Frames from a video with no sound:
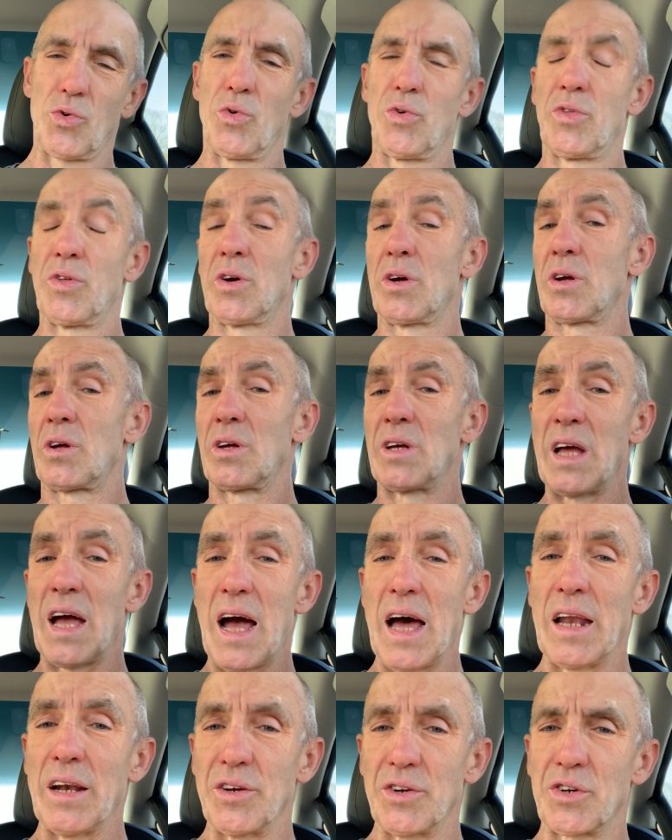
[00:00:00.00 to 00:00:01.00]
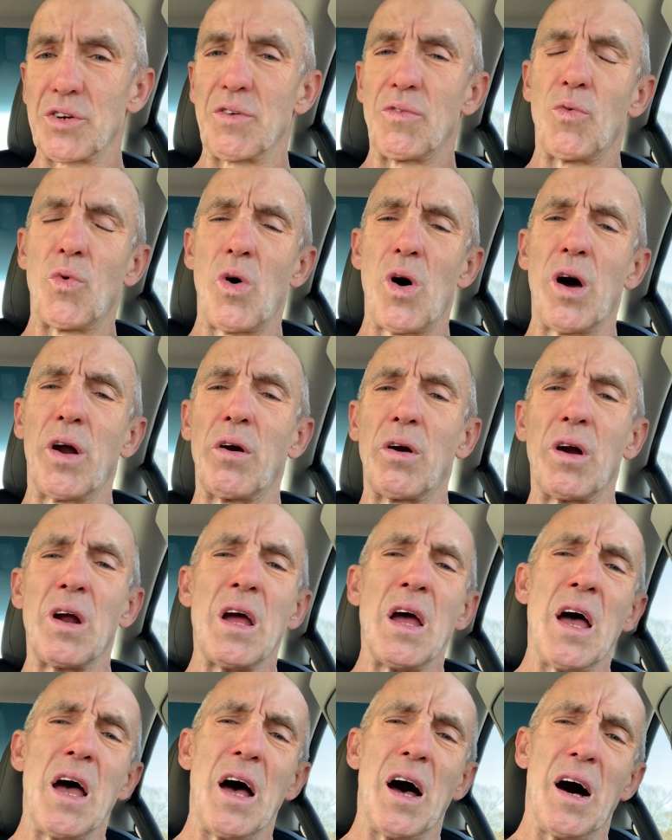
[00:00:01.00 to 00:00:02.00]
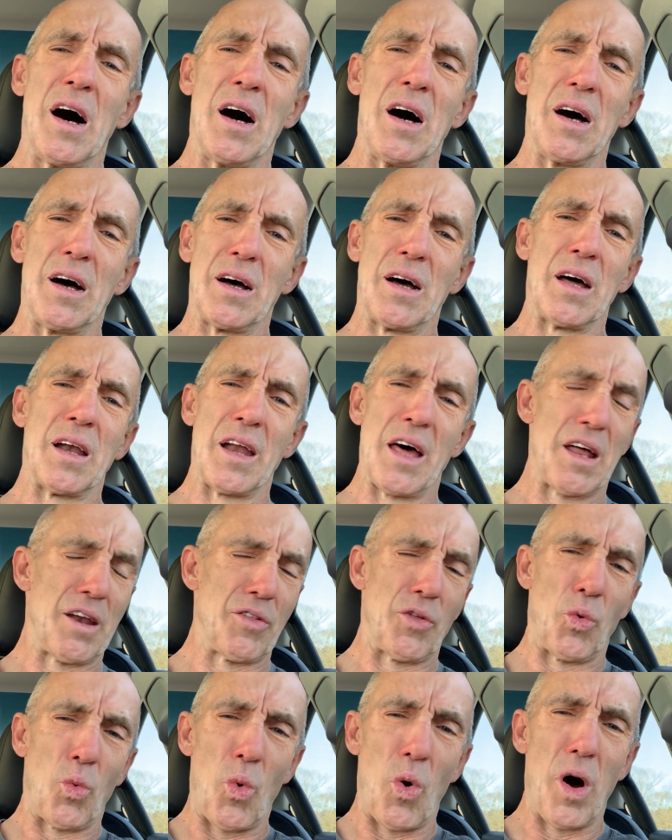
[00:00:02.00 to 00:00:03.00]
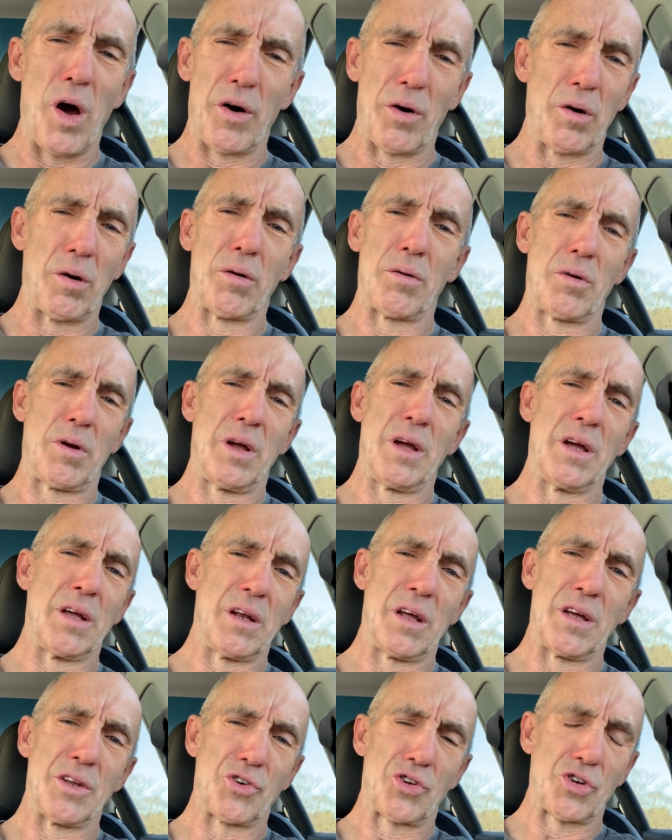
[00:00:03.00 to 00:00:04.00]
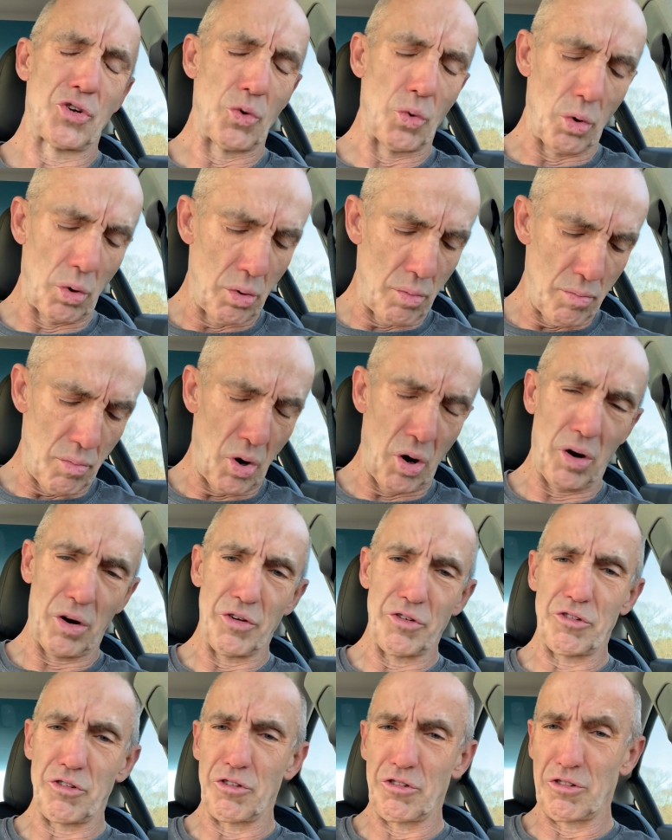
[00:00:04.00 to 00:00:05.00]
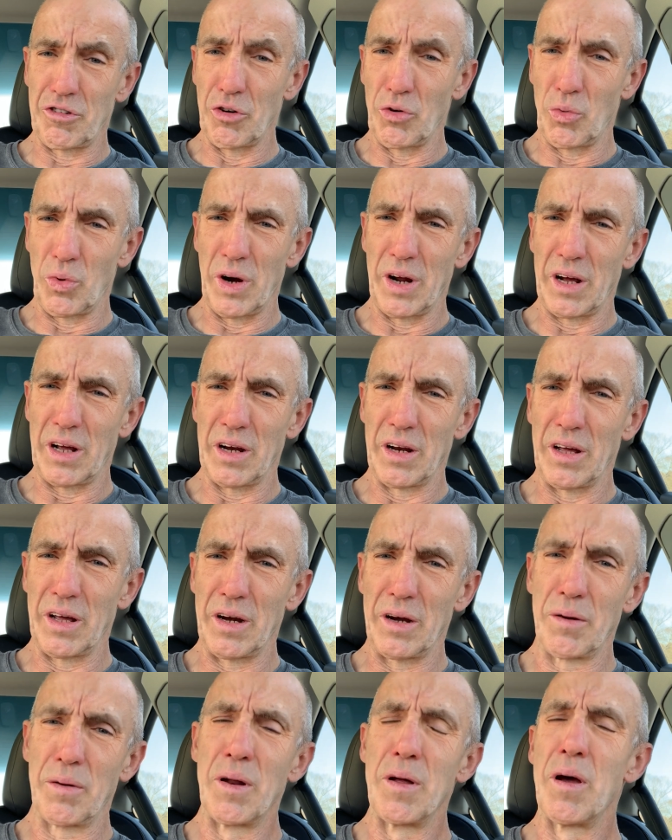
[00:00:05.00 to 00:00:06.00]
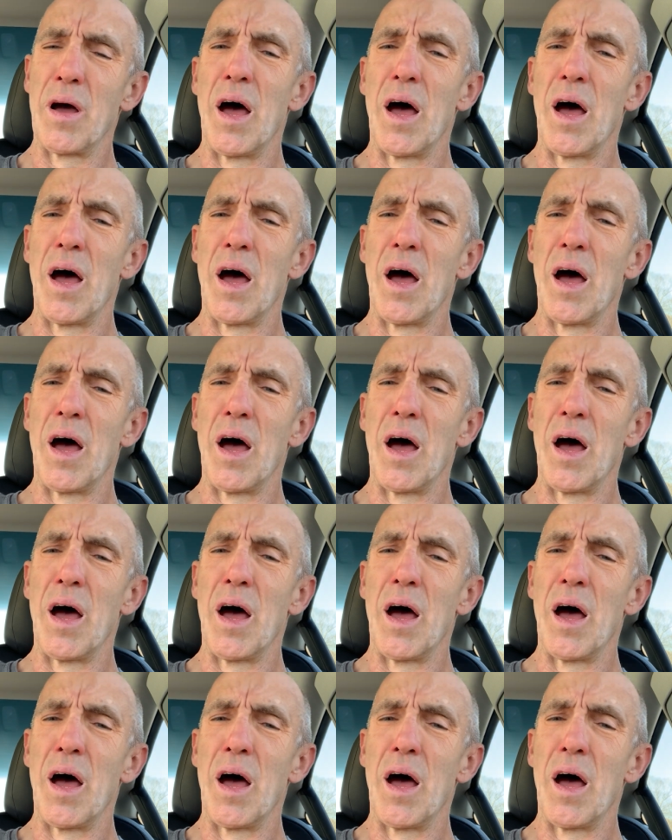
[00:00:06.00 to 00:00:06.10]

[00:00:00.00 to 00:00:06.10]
or the gallons of water. A lot of the water and sewer markets are still regulated.